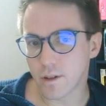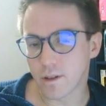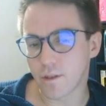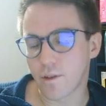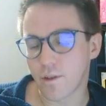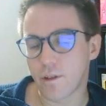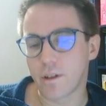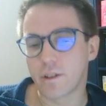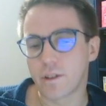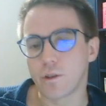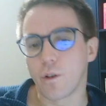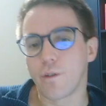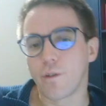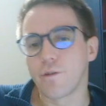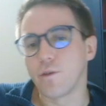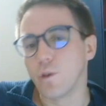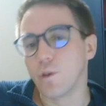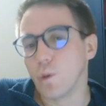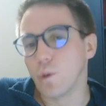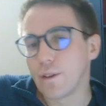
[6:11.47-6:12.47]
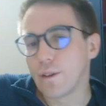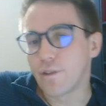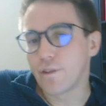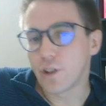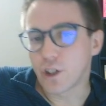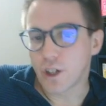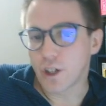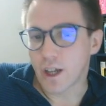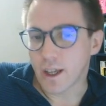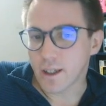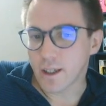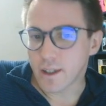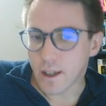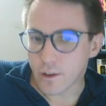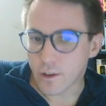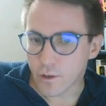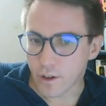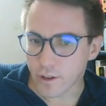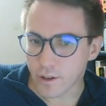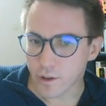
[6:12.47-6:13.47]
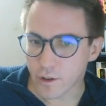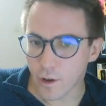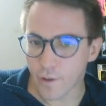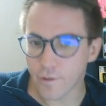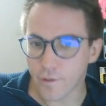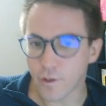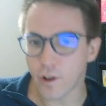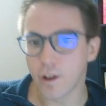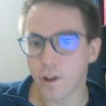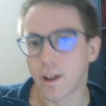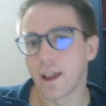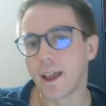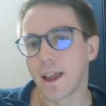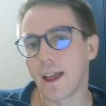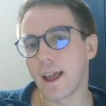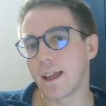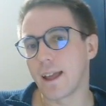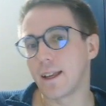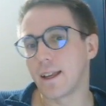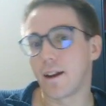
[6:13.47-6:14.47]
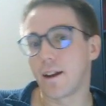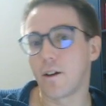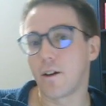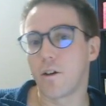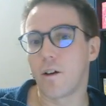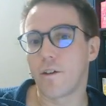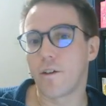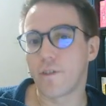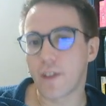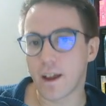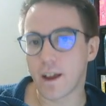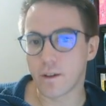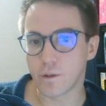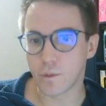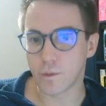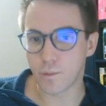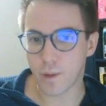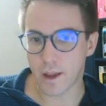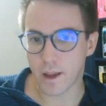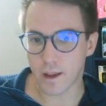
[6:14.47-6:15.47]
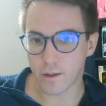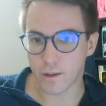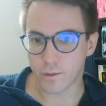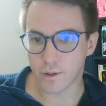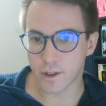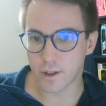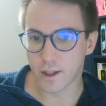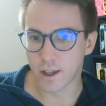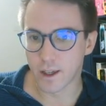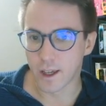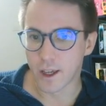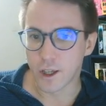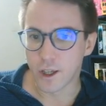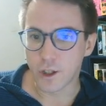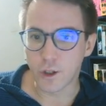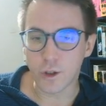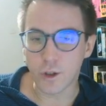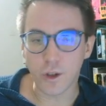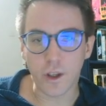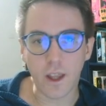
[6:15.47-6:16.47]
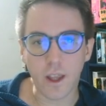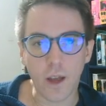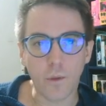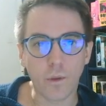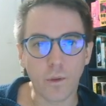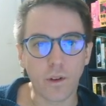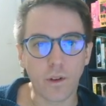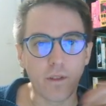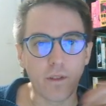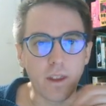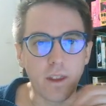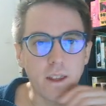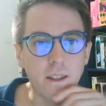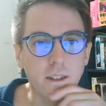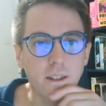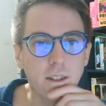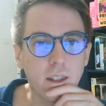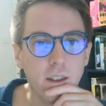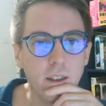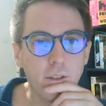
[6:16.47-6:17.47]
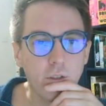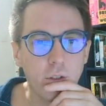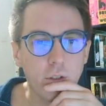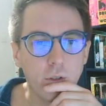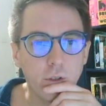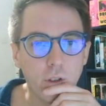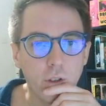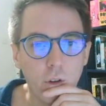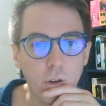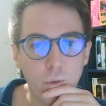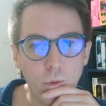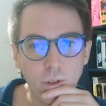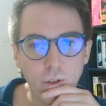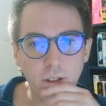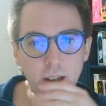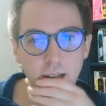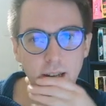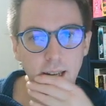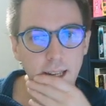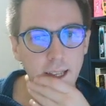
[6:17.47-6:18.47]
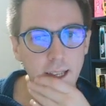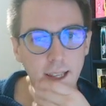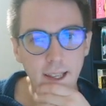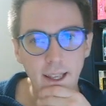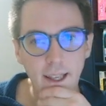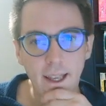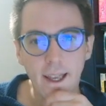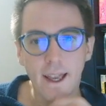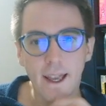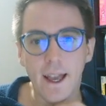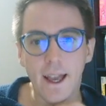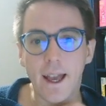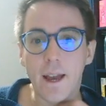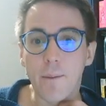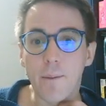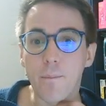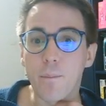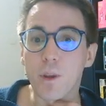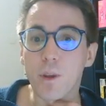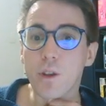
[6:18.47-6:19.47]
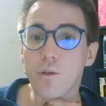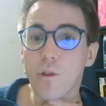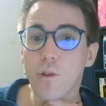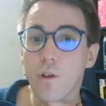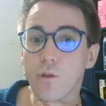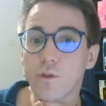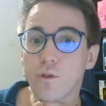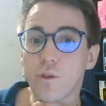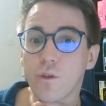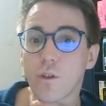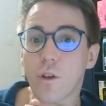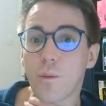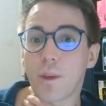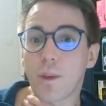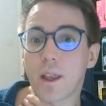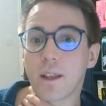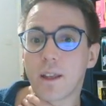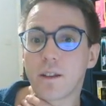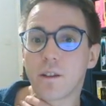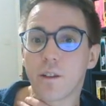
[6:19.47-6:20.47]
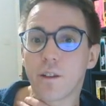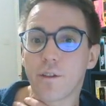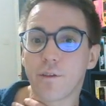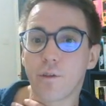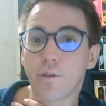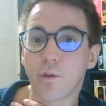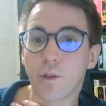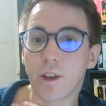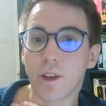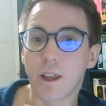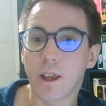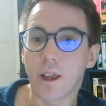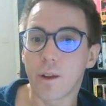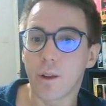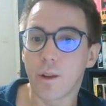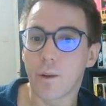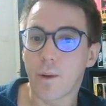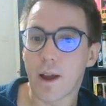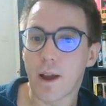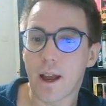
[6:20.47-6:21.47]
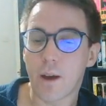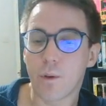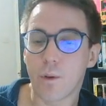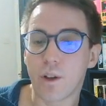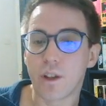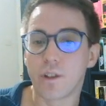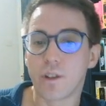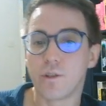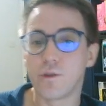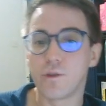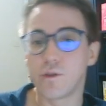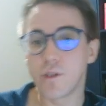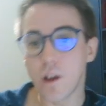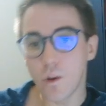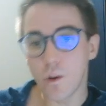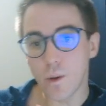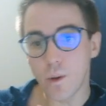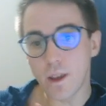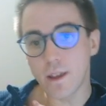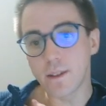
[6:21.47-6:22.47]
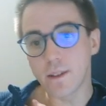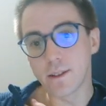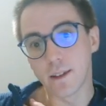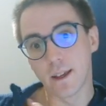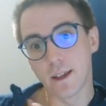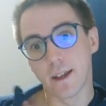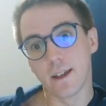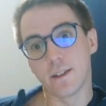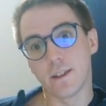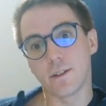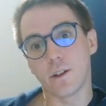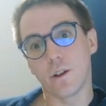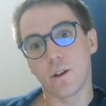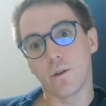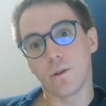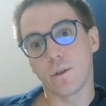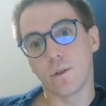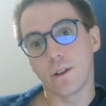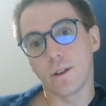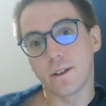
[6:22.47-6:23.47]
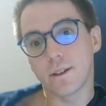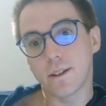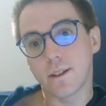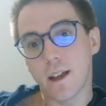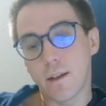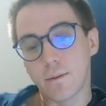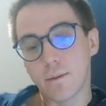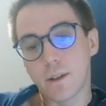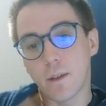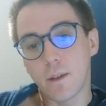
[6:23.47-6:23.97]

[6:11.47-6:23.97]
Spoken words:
are very sort of fuel efficient, etc. So for £8,500, you could get one of these if you so wanted. But you're also coming into the 40 kilowatt hour Zoes, so times that